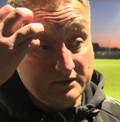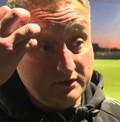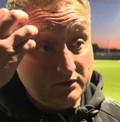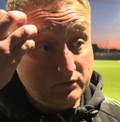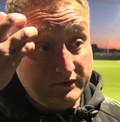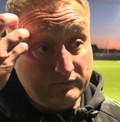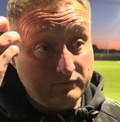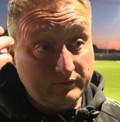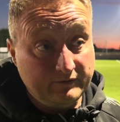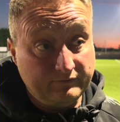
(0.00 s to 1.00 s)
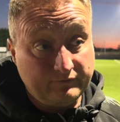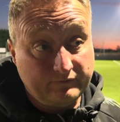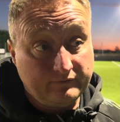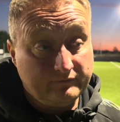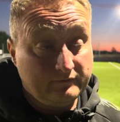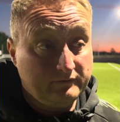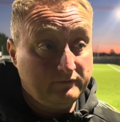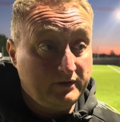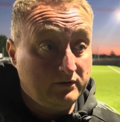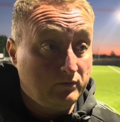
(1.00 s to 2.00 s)
You know, we
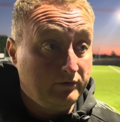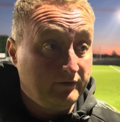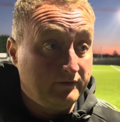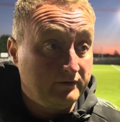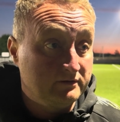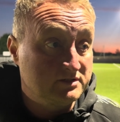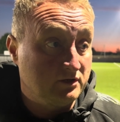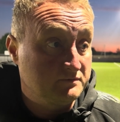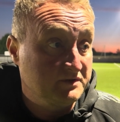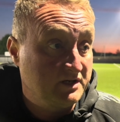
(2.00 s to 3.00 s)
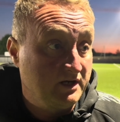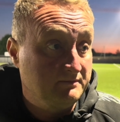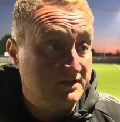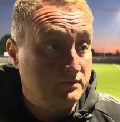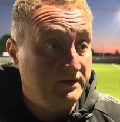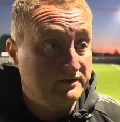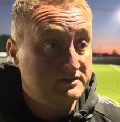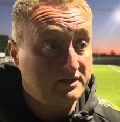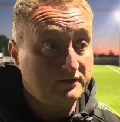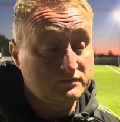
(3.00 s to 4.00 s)
were at the Stocksbridge game last week
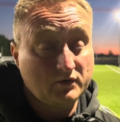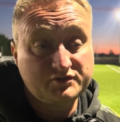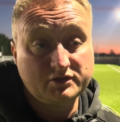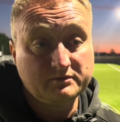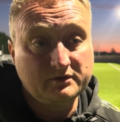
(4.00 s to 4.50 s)
ourselves watching them,